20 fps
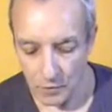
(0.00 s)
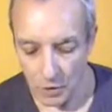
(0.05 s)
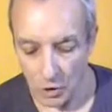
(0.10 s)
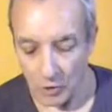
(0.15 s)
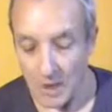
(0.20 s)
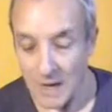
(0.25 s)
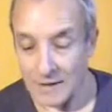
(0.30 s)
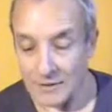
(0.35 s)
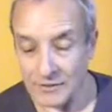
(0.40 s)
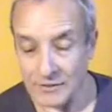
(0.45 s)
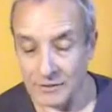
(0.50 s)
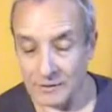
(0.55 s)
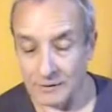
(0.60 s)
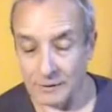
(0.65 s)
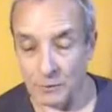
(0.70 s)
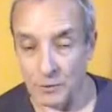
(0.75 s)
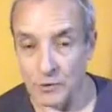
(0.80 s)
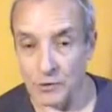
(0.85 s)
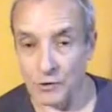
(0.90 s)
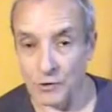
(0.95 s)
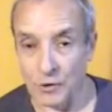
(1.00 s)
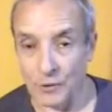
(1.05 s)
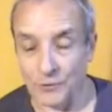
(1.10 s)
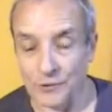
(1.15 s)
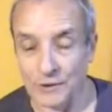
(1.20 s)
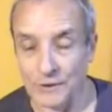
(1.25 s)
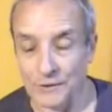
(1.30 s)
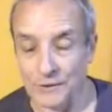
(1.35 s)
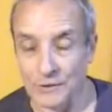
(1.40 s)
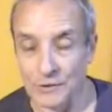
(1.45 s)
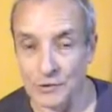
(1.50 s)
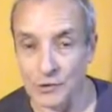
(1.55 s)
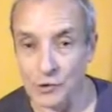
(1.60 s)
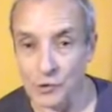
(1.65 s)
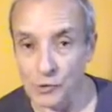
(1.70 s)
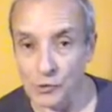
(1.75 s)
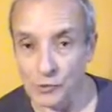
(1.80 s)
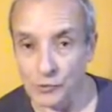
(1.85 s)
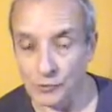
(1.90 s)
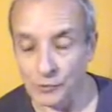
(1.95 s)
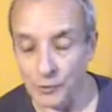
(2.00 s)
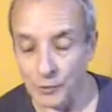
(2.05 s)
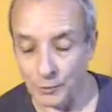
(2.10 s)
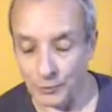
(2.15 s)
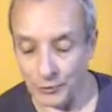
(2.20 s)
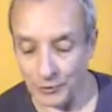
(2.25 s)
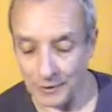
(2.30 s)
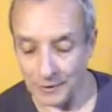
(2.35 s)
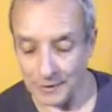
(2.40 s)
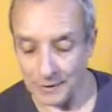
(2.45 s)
or actually what's called here the twofold